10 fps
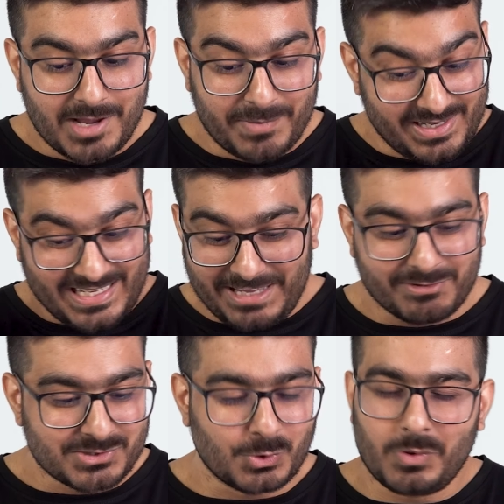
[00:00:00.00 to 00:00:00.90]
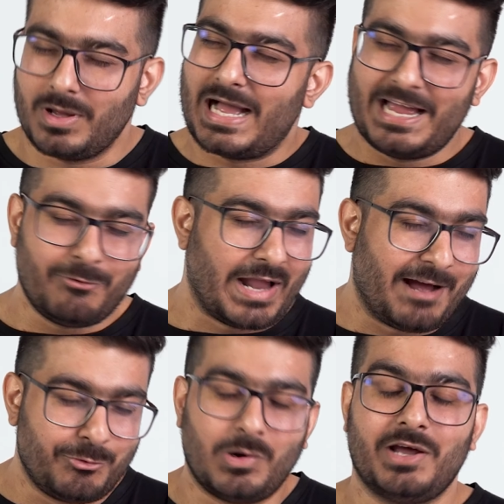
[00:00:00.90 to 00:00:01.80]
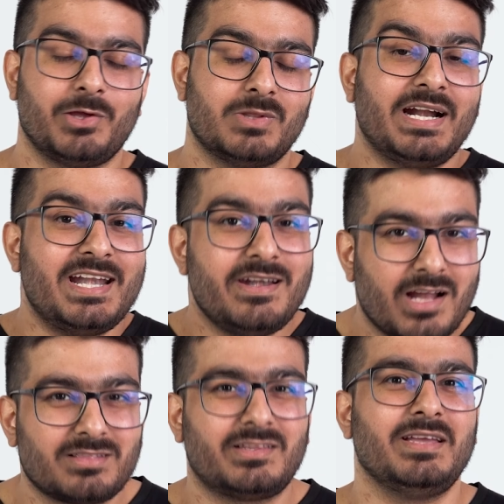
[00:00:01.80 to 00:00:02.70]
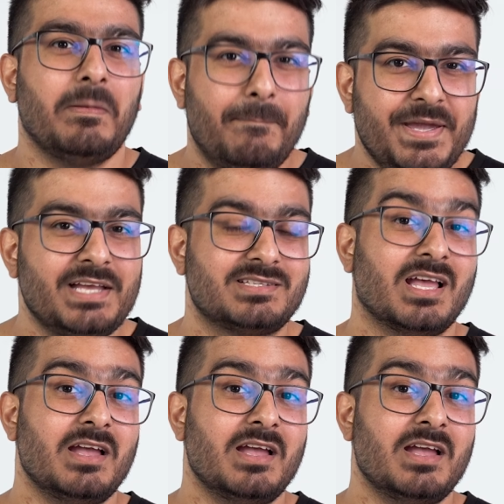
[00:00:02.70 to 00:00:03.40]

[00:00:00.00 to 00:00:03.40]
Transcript: but even so, I would have to argue that nothing beats